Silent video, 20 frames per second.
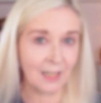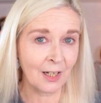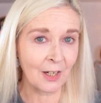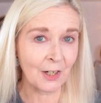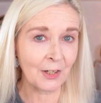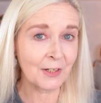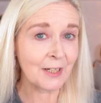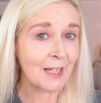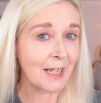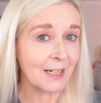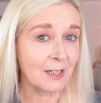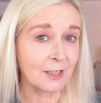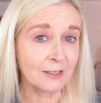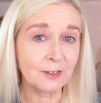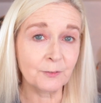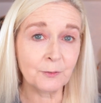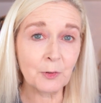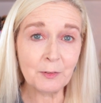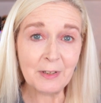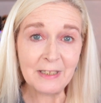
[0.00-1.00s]
Okay guys,
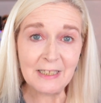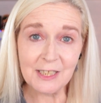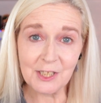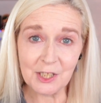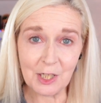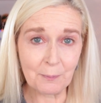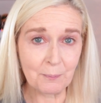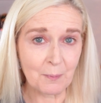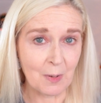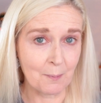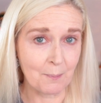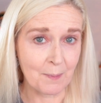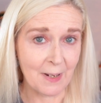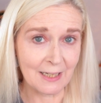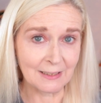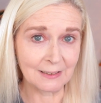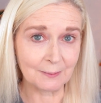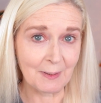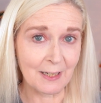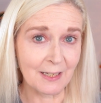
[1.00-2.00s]
I've already done my
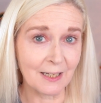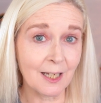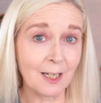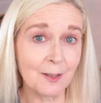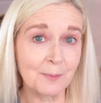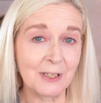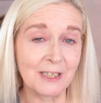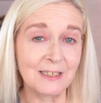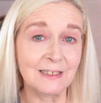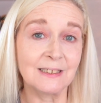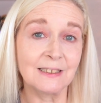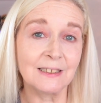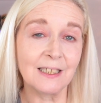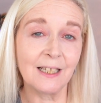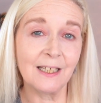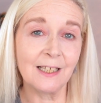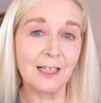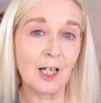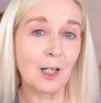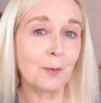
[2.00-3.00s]
base makeup,
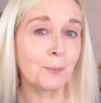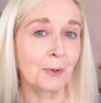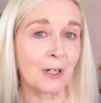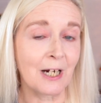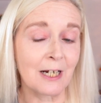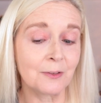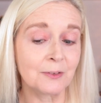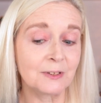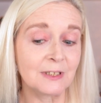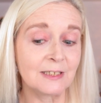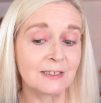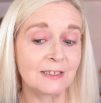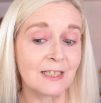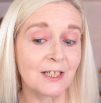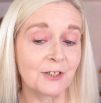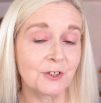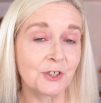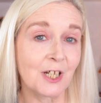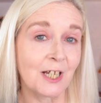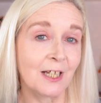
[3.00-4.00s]
concealer, brows,
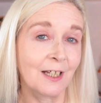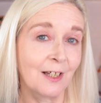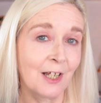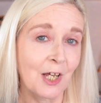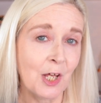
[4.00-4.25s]
etc.